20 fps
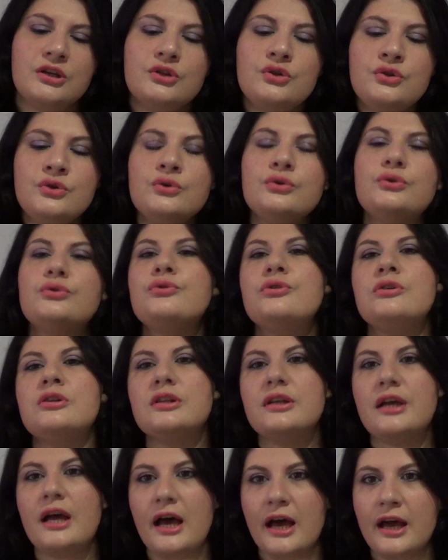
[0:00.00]

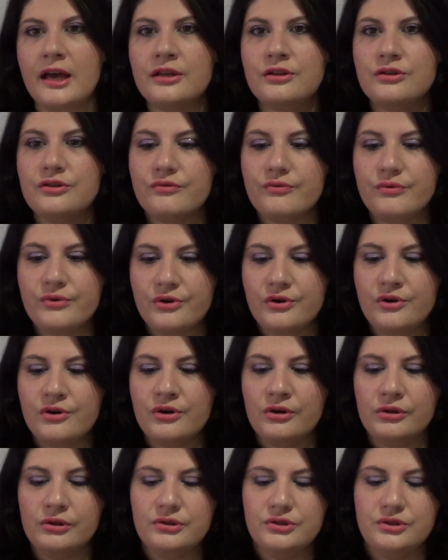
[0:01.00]
neutral kind of
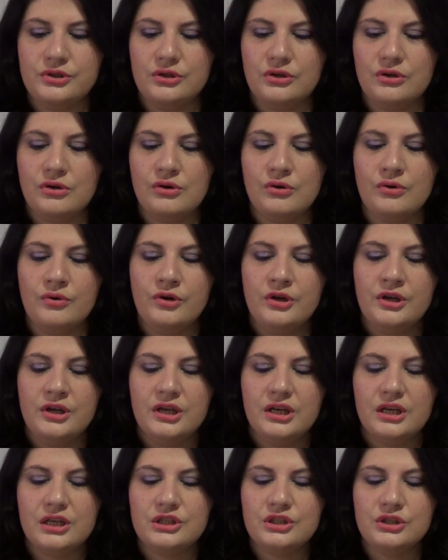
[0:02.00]
girl, so
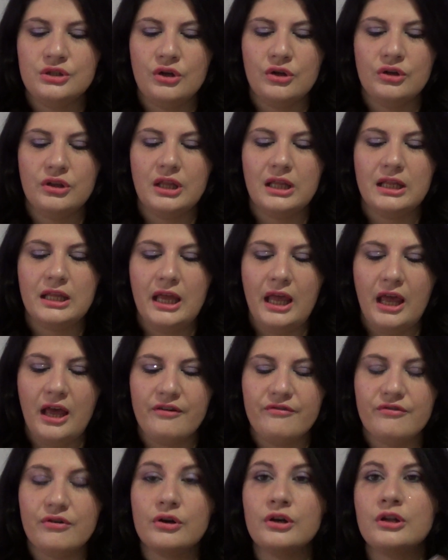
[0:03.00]
it's not that I
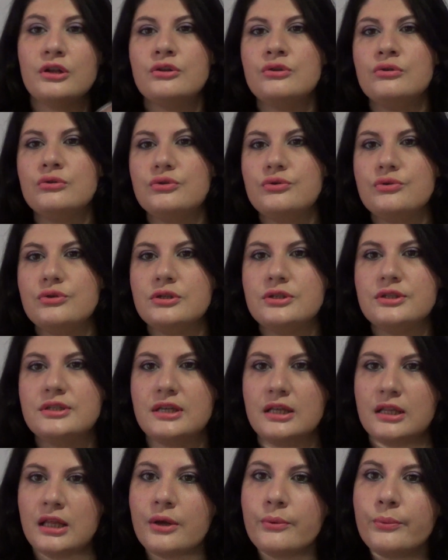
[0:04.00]
have only
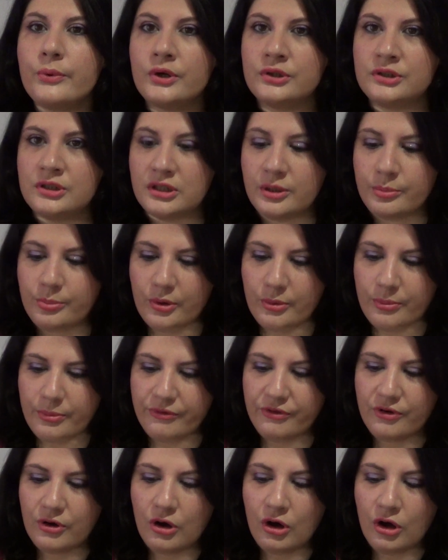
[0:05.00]
neutrals and I wanted a pop
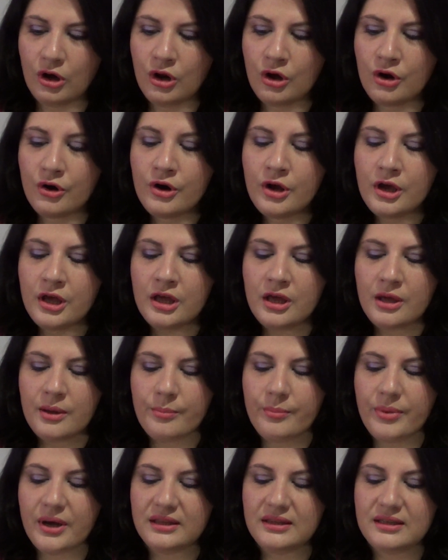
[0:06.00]
of color,
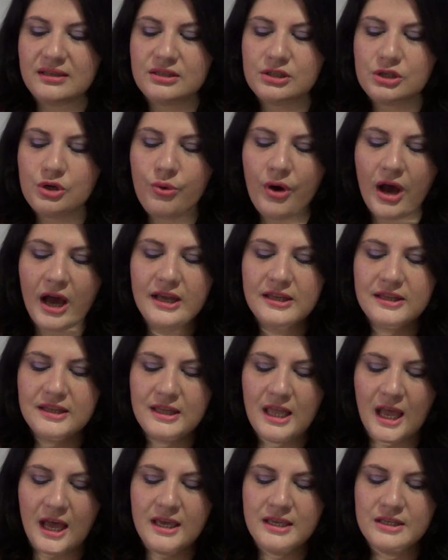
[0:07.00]
but it's quite
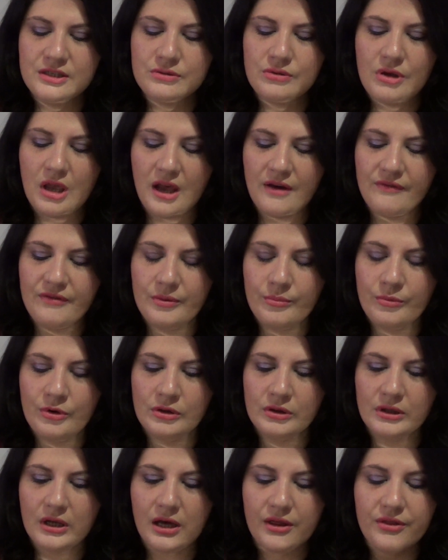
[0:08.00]
nice to have them
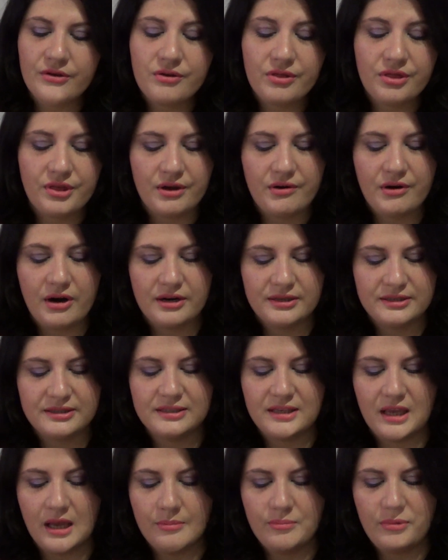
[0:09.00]
all gathered. There are
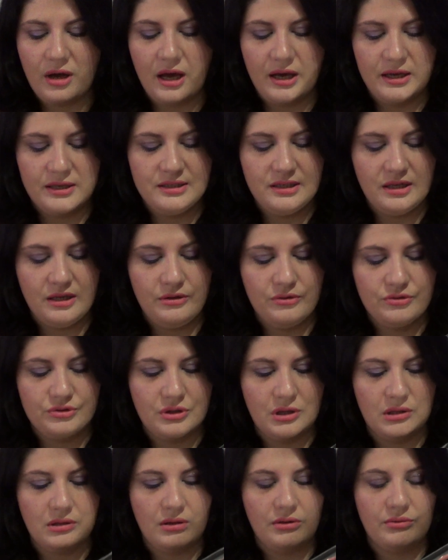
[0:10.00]
some eyeshadows
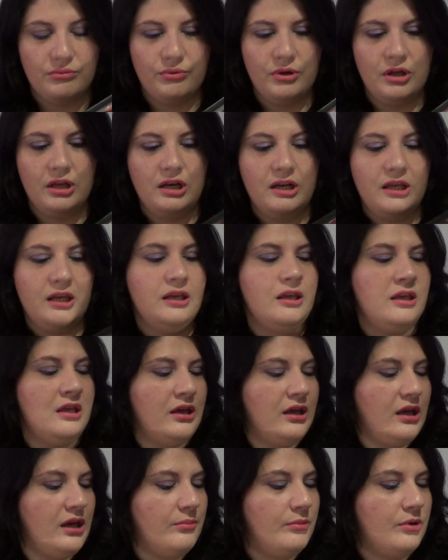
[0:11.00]
that I really
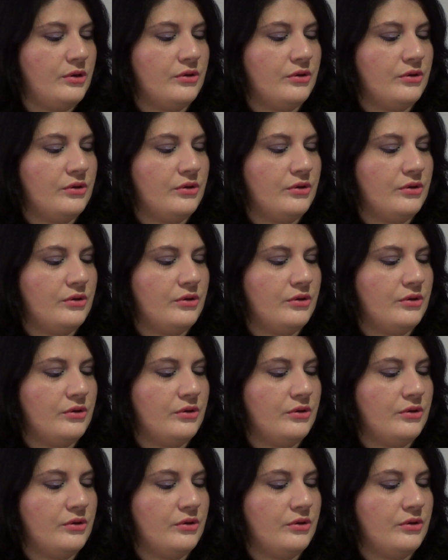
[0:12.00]
am